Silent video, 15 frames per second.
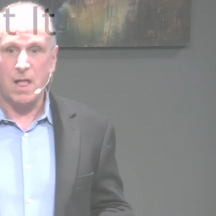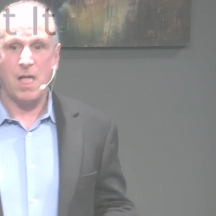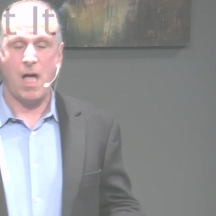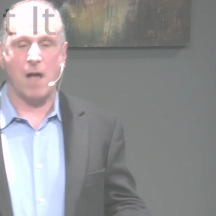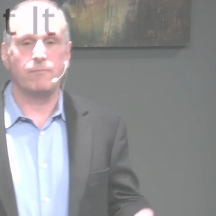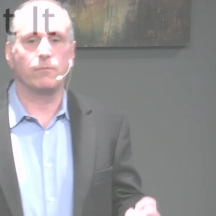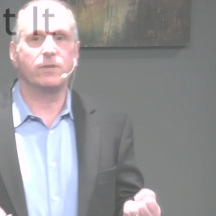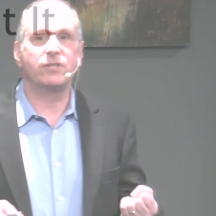
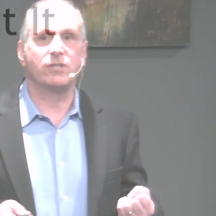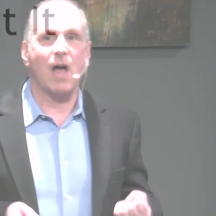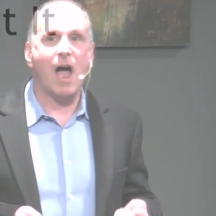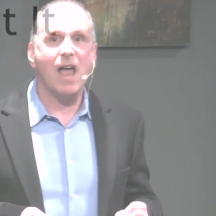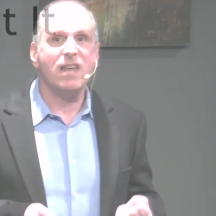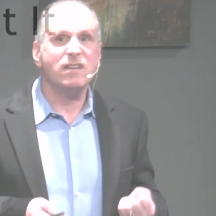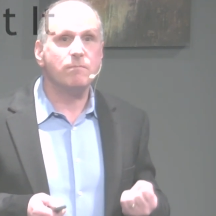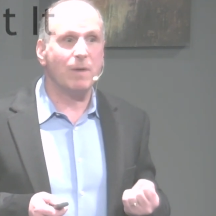I've
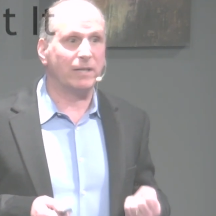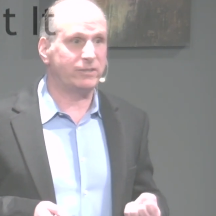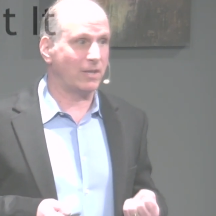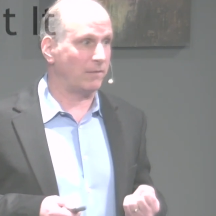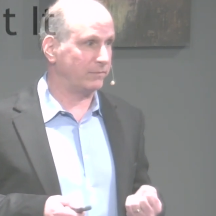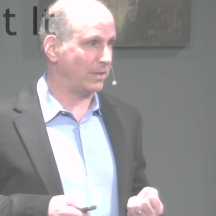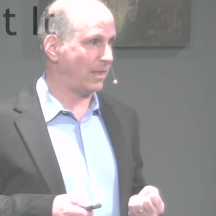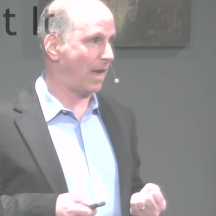resigned
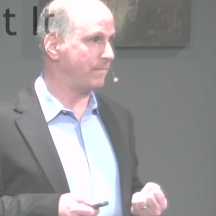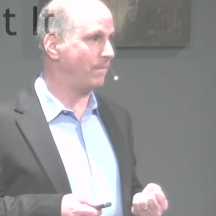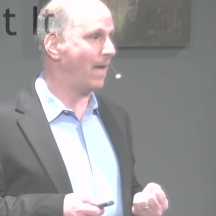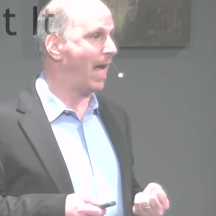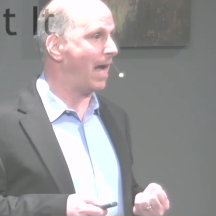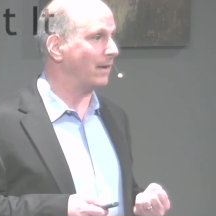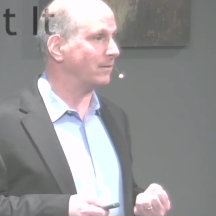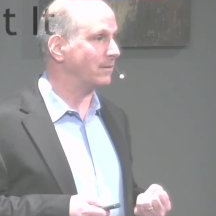myself to that
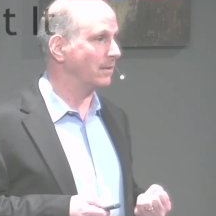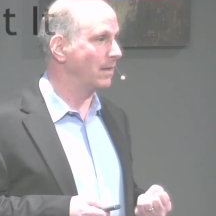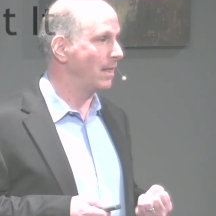fact.